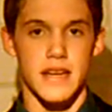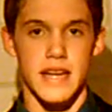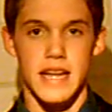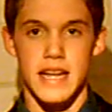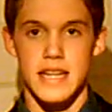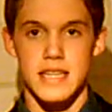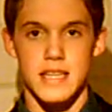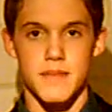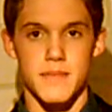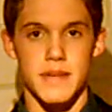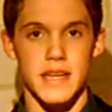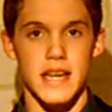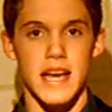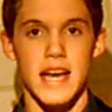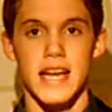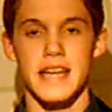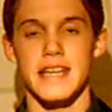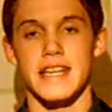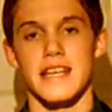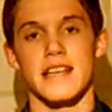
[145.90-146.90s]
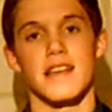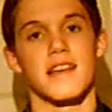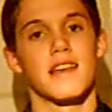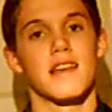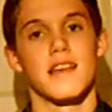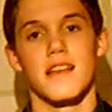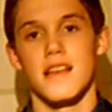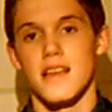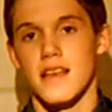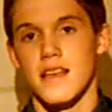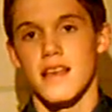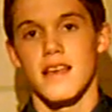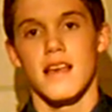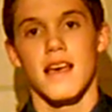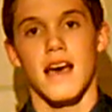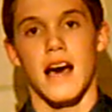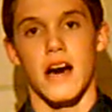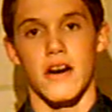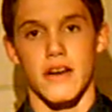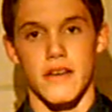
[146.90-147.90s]
Sunday, it's going to be 90.
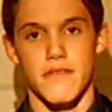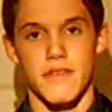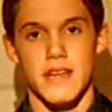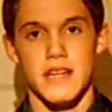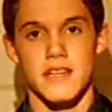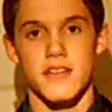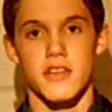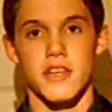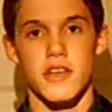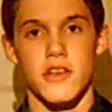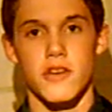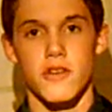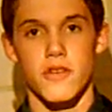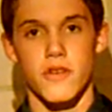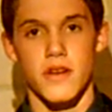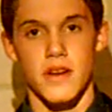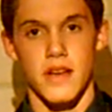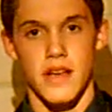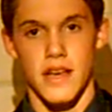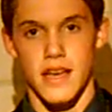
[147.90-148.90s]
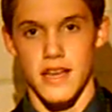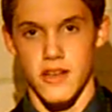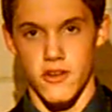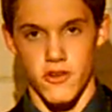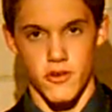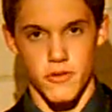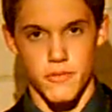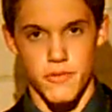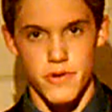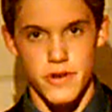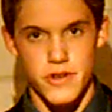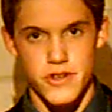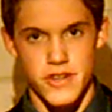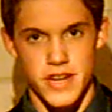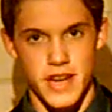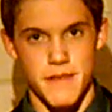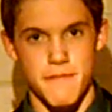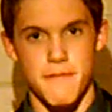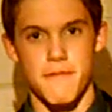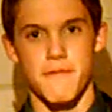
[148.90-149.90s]
I'll give that to you, and you'll
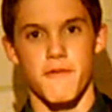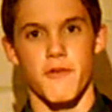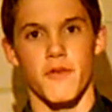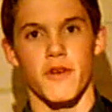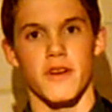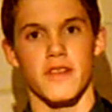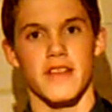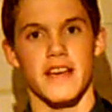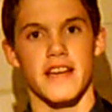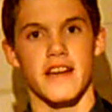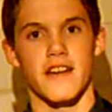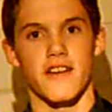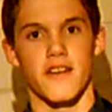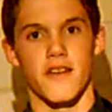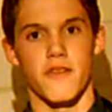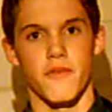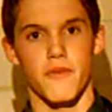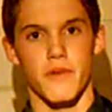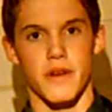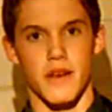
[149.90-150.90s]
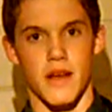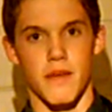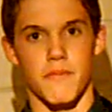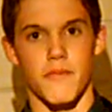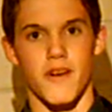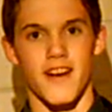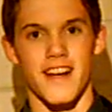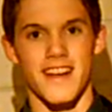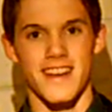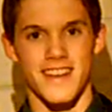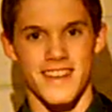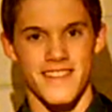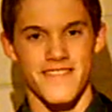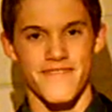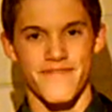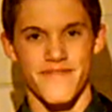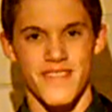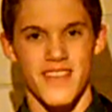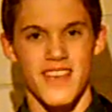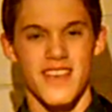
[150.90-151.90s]
appreciate me for it later when I'm
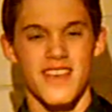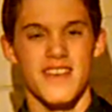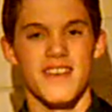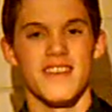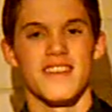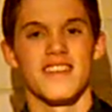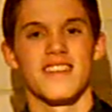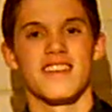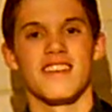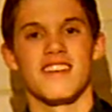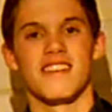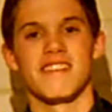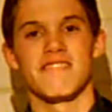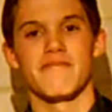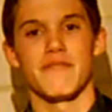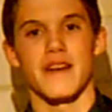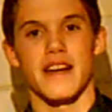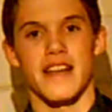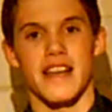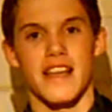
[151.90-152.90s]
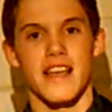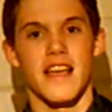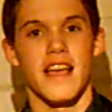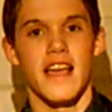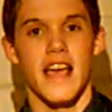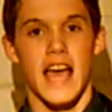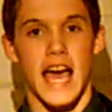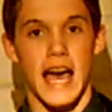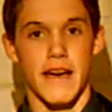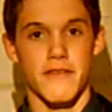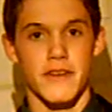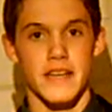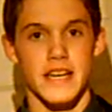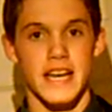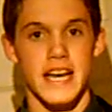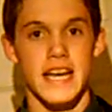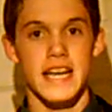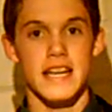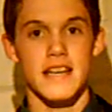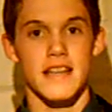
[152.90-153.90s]
right. But
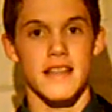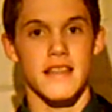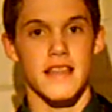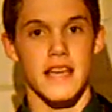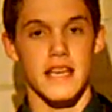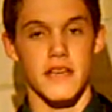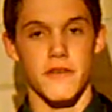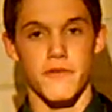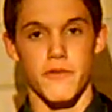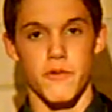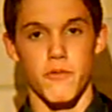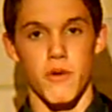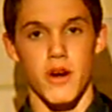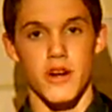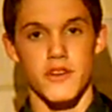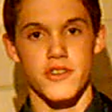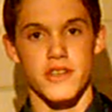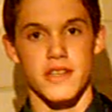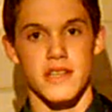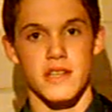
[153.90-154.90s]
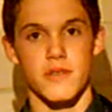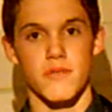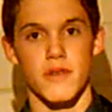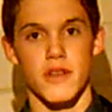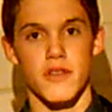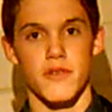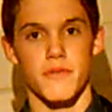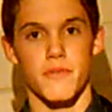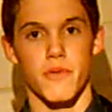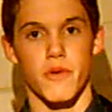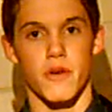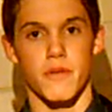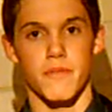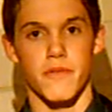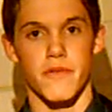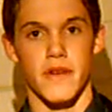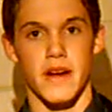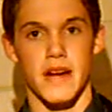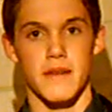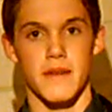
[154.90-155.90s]
have a good night. Thank you for watching this weather
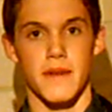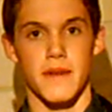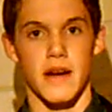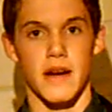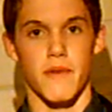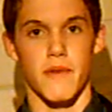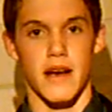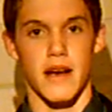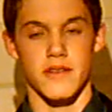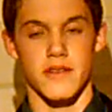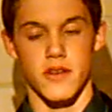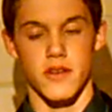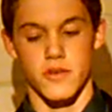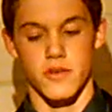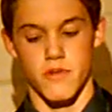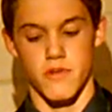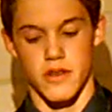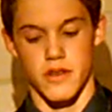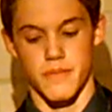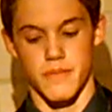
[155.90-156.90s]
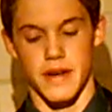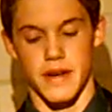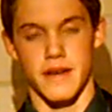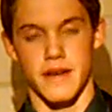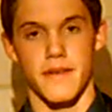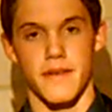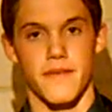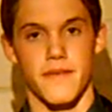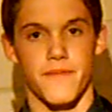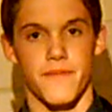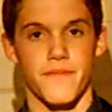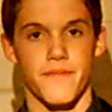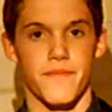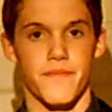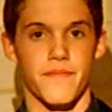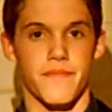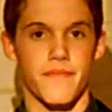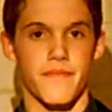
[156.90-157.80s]
report provided by Waxhaws Weatherman.